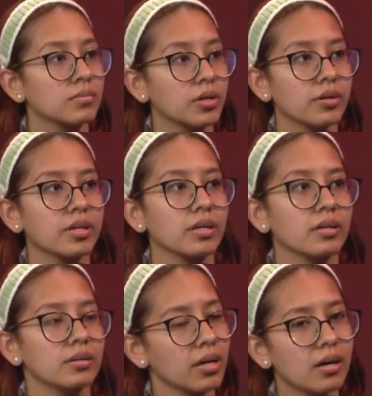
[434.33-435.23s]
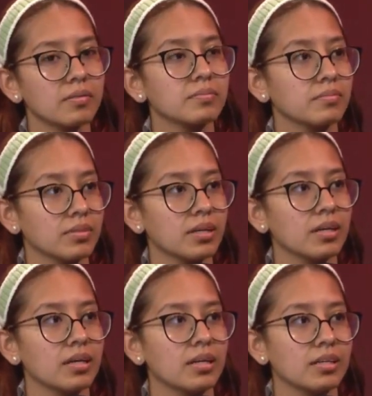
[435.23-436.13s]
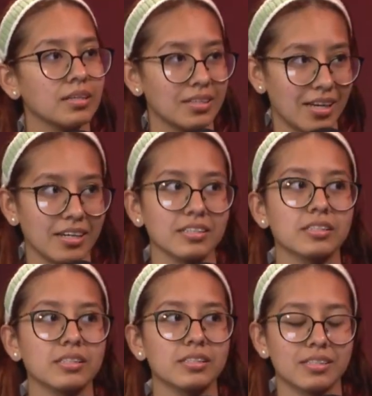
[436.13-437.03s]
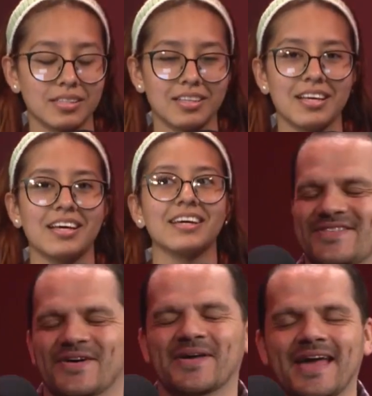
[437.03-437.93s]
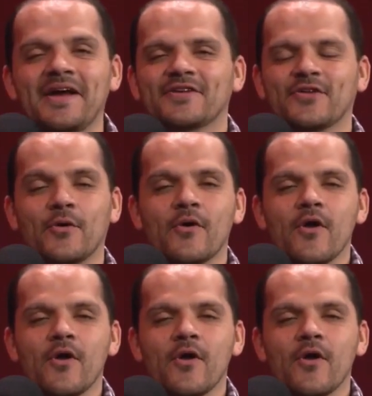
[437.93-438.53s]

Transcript: Purity, yeah. Yeah? Oh my yes. gosh, I'm excited for this. Okay, yes. so